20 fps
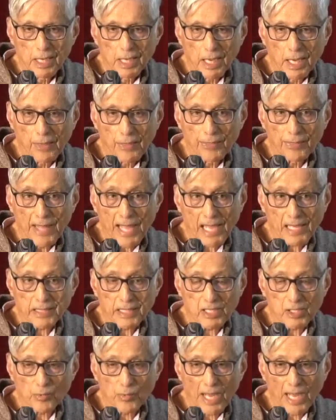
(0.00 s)
And that
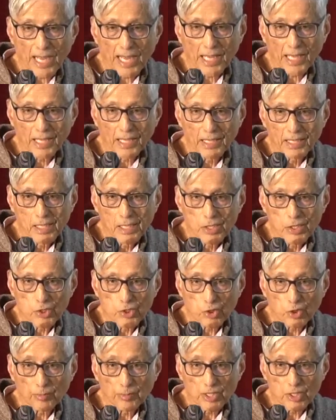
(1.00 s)
is why
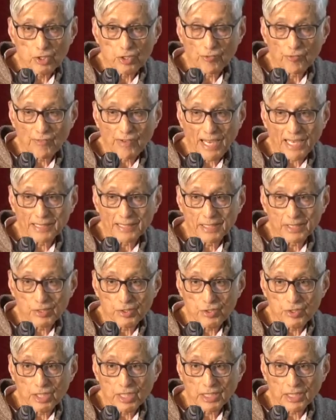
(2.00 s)
so much
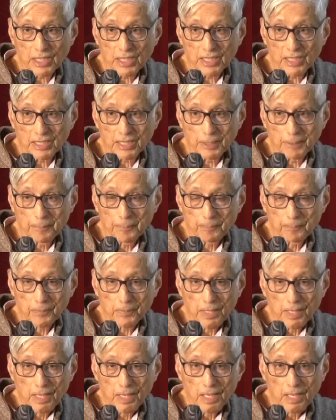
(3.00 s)
violence occurred.
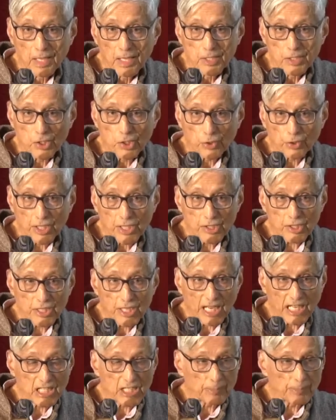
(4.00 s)
So this
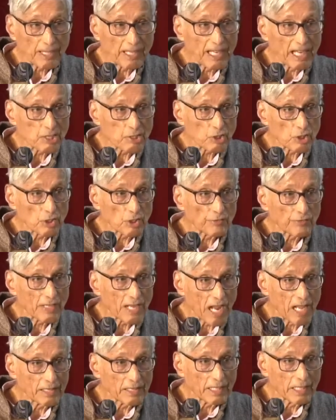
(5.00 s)
explanation of
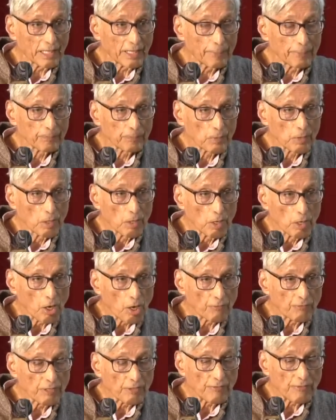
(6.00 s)
Gandhi,
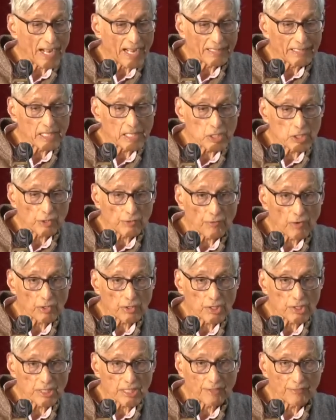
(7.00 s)
of the violence of
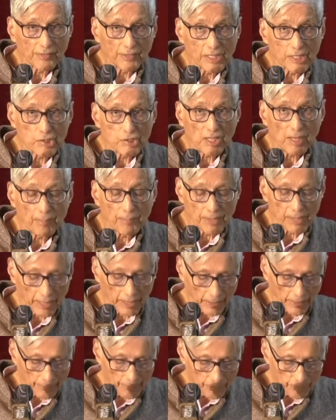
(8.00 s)
47, is
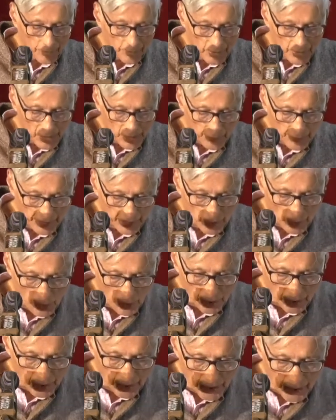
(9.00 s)
something that we can
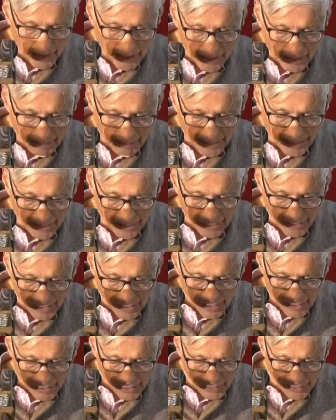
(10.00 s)
all be
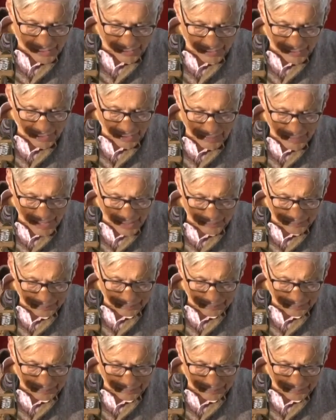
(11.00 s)
thinking about.